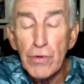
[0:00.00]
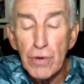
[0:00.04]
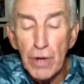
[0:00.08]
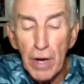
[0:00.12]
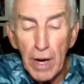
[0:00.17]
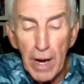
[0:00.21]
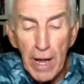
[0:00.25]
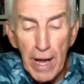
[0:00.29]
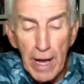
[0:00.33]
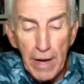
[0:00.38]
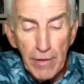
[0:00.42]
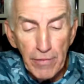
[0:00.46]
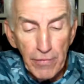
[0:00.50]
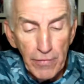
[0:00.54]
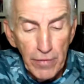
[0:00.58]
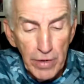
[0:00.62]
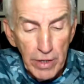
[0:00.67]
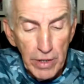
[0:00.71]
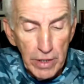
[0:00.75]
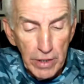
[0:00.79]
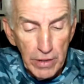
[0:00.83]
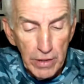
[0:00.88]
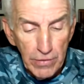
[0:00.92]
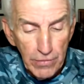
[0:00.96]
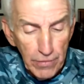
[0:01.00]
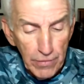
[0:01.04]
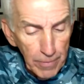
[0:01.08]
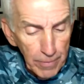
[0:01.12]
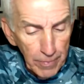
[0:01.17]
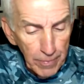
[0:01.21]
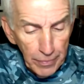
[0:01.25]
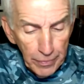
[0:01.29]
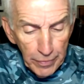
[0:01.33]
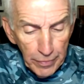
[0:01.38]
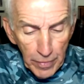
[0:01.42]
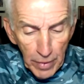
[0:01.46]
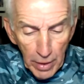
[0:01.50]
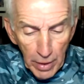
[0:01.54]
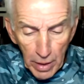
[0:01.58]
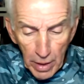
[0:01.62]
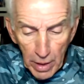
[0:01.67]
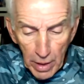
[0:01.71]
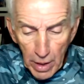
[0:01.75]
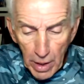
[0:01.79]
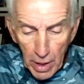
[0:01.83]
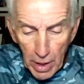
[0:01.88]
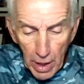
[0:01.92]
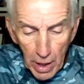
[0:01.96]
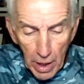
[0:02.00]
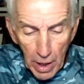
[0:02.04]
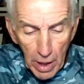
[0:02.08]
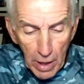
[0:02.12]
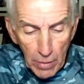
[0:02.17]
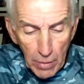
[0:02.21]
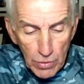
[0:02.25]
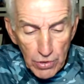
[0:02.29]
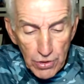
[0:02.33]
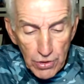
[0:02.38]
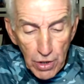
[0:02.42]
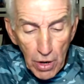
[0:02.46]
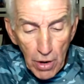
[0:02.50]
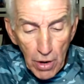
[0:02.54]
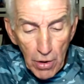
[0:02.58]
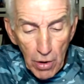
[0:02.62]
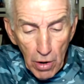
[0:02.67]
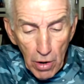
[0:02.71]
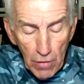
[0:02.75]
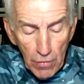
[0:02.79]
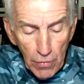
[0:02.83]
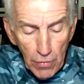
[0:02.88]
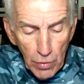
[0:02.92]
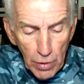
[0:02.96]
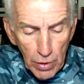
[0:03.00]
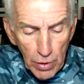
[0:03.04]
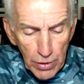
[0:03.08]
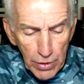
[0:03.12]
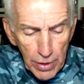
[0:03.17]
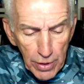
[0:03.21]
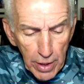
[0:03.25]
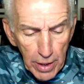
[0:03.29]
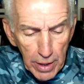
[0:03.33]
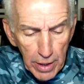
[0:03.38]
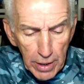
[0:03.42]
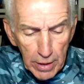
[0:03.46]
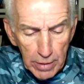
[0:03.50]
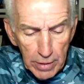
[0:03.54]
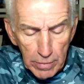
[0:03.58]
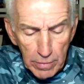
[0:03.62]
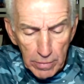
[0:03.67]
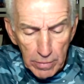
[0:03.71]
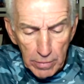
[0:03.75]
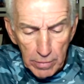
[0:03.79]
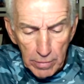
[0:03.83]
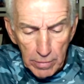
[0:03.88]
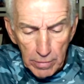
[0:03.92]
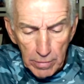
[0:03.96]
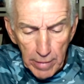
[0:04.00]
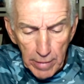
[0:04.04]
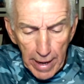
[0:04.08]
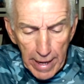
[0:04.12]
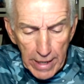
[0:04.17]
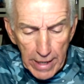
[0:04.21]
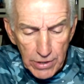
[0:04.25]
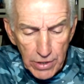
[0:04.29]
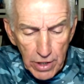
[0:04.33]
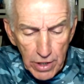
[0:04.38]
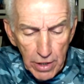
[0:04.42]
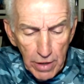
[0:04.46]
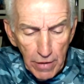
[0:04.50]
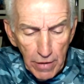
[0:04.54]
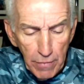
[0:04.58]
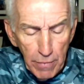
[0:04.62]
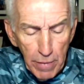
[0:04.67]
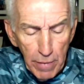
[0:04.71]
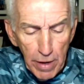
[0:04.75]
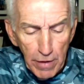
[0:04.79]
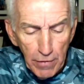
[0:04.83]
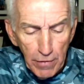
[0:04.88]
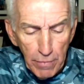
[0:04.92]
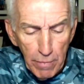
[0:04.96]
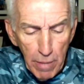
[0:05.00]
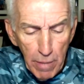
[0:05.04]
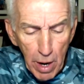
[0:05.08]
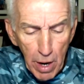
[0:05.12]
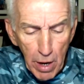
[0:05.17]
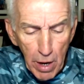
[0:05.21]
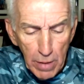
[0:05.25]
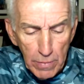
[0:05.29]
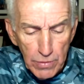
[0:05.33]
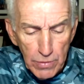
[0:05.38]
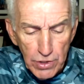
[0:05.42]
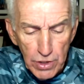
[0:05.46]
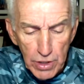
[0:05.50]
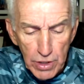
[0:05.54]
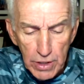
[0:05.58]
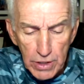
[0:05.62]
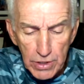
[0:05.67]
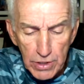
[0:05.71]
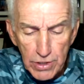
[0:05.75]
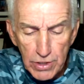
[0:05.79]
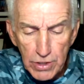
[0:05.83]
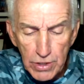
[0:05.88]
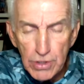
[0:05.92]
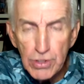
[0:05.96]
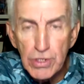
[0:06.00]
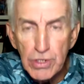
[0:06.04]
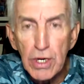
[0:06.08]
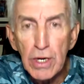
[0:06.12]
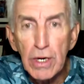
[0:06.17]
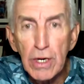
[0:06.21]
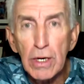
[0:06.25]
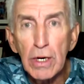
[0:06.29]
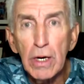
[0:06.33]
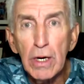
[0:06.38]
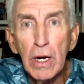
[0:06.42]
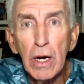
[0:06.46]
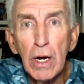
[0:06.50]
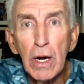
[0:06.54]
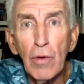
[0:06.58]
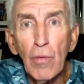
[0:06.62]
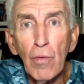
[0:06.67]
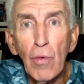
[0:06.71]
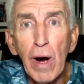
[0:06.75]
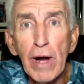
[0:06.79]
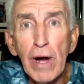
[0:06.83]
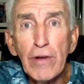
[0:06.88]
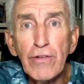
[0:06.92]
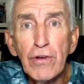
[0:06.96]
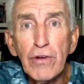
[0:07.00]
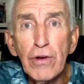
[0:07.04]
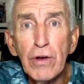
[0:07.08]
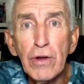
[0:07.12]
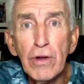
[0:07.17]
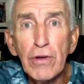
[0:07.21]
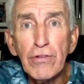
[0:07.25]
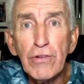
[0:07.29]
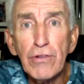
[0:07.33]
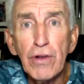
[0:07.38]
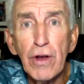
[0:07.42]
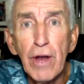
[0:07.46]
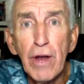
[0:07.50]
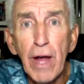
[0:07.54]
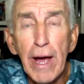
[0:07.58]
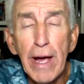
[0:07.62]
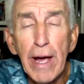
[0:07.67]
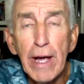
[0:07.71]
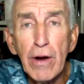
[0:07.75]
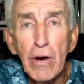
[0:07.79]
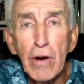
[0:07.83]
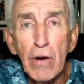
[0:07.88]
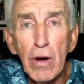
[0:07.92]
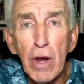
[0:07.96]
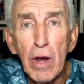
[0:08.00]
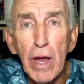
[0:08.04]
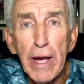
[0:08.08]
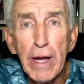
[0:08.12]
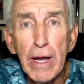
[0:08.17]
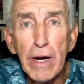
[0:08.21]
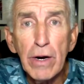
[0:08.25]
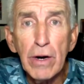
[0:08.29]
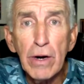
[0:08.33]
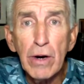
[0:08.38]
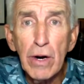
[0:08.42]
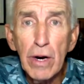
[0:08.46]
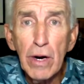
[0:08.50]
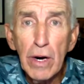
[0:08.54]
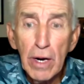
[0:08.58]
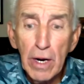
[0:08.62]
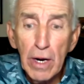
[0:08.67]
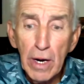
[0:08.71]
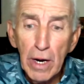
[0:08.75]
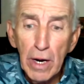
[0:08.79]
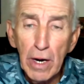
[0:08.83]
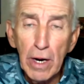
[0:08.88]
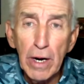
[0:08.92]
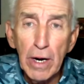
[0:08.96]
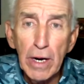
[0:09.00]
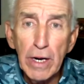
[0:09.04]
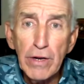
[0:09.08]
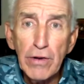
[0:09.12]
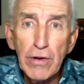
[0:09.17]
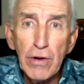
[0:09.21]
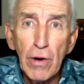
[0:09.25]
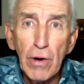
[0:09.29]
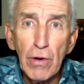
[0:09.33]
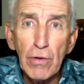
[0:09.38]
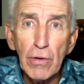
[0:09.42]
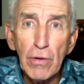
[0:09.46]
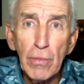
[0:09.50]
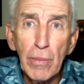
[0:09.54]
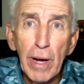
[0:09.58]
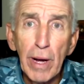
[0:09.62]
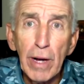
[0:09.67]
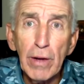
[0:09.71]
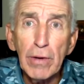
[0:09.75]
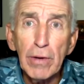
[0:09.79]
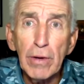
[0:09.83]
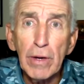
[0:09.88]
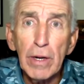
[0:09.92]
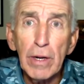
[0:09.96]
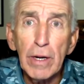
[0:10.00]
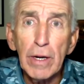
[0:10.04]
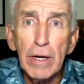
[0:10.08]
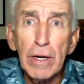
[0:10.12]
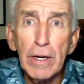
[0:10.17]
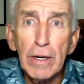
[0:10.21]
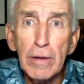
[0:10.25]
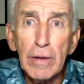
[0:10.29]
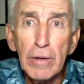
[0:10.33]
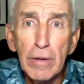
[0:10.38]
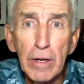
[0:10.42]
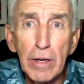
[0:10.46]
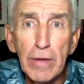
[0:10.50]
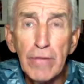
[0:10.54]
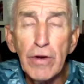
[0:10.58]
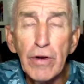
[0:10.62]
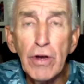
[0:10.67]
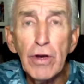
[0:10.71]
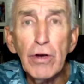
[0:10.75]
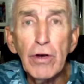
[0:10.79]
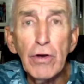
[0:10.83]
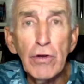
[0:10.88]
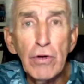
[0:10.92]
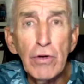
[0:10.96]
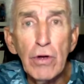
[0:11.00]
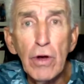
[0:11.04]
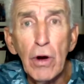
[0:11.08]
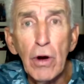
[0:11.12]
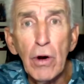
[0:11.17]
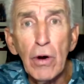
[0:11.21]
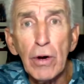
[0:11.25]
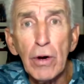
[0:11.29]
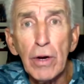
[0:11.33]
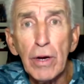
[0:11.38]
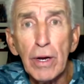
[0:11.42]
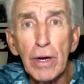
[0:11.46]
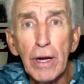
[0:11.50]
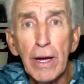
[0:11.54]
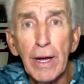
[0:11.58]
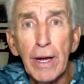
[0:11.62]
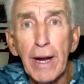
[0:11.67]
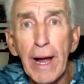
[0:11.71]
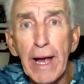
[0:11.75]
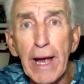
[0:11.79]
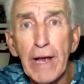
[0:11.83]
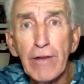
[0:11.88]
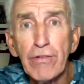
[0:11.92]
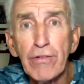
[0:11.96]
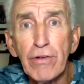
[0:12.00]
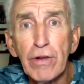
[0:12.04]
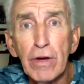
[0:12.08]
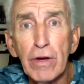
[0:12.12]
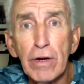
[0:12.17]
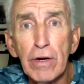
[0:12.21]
the live feeds. I'm going to start off with asking if Bob Gius is watching this tonight or later. He talked about living in New York, and I asked